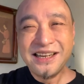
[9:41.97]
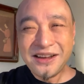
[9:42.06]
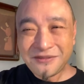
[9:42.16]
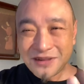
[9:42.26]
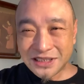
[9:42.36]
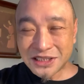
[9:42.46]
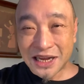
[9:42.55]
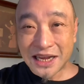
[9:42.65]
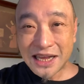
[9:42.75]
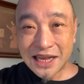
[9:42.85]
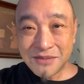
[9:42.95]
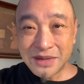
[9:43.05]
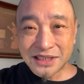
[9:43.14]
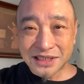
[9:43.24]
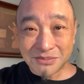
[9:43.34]
Which
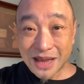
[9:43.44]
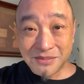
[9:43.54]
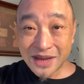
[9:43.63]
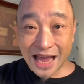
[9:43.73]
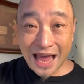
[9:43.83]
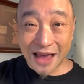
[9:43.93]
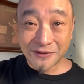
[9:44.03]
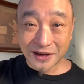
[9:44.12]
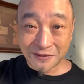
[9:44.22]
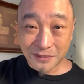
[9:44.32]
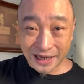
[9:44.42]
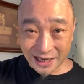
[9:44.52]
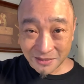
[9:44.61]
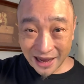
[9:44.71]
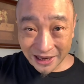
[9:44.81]
means that maybe I have enough money to
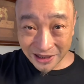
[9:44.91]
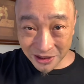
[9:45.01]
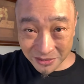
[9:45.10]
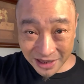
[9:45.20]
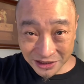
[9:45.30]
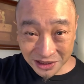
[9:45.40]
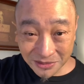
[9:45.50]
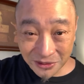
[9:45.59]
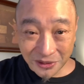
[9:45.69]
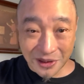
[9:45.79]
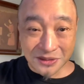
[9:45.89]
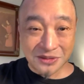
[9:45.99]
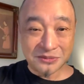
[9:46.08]
buy another pendulum. Who knows?